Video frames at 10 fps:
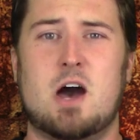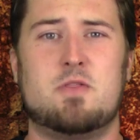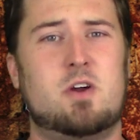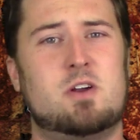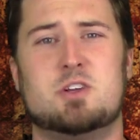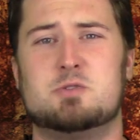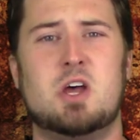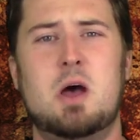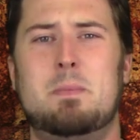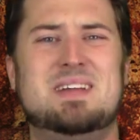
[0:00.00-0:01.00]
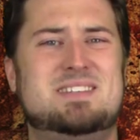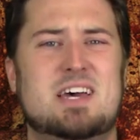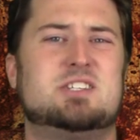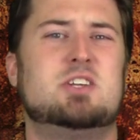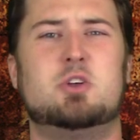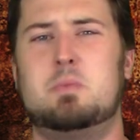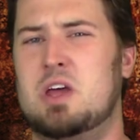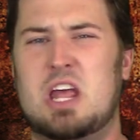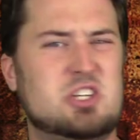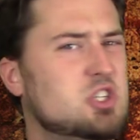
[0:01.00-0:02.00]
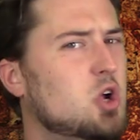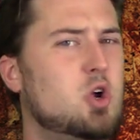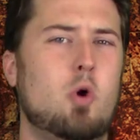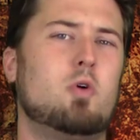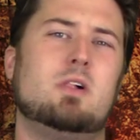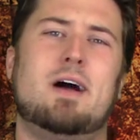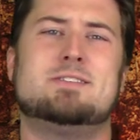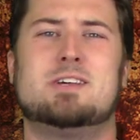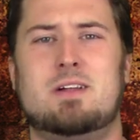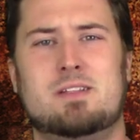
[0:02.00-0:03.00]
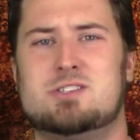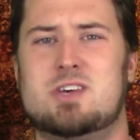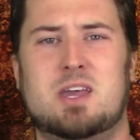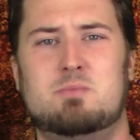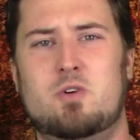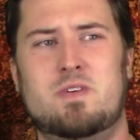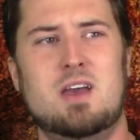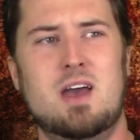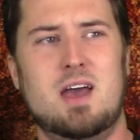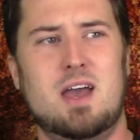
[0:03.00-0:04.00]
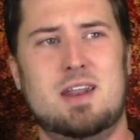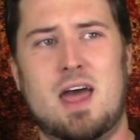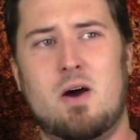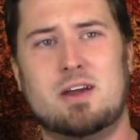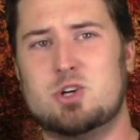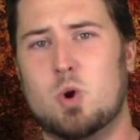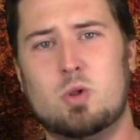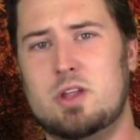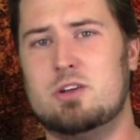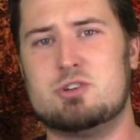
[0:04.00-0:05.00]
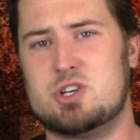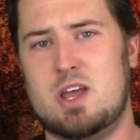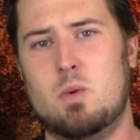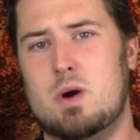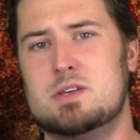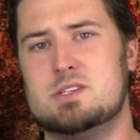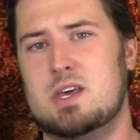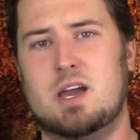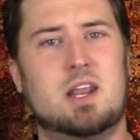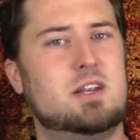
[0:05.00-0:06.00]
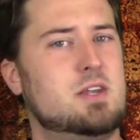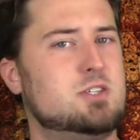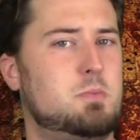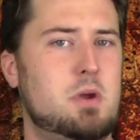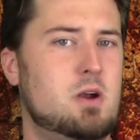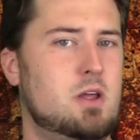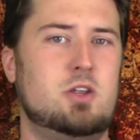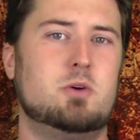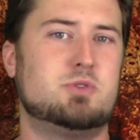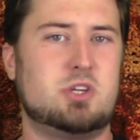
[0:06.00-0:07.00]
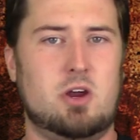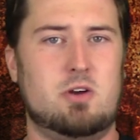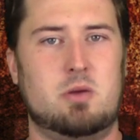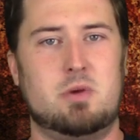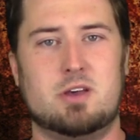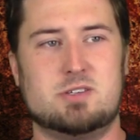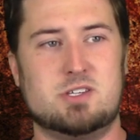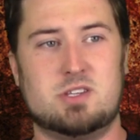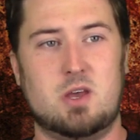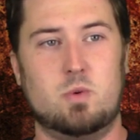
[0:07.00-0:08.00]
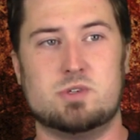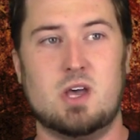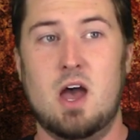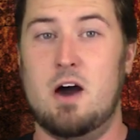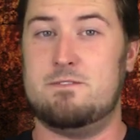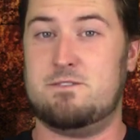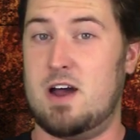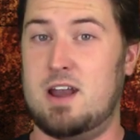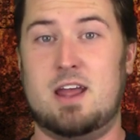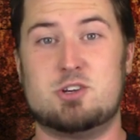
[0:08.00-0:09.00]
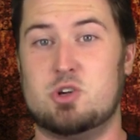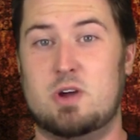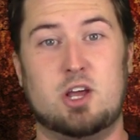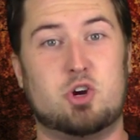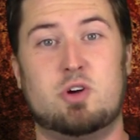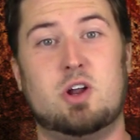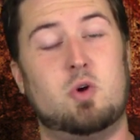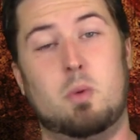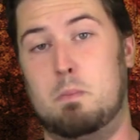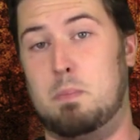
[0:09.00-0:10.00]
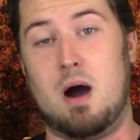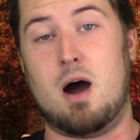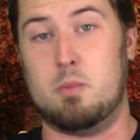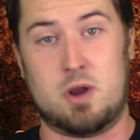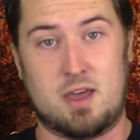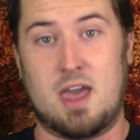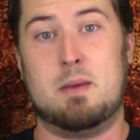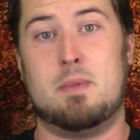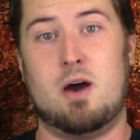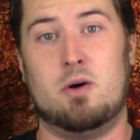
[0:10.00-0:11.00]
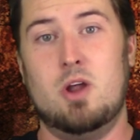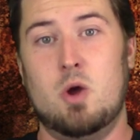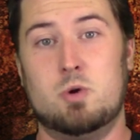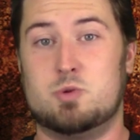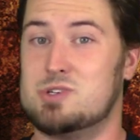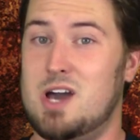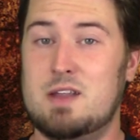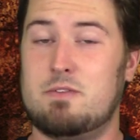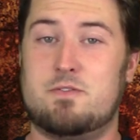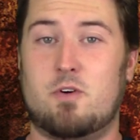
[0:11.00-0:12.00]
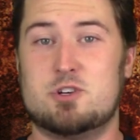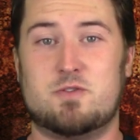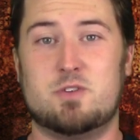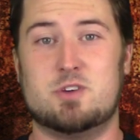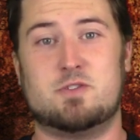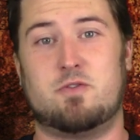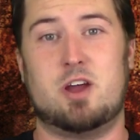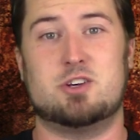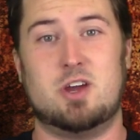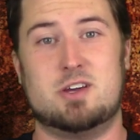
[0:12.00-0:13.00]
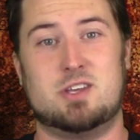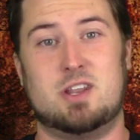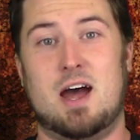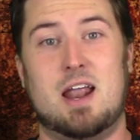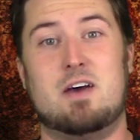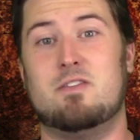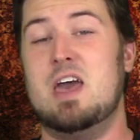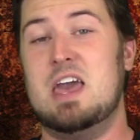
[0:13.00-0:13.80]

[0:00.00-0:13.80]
out there to just be destined to be an instant cult classic like the second movie. And now I totally understand why this thing kind of disappeared into obscurity, because this thing was a financial and a critical bomb when it came out, which was kind of a first for this franchise to not have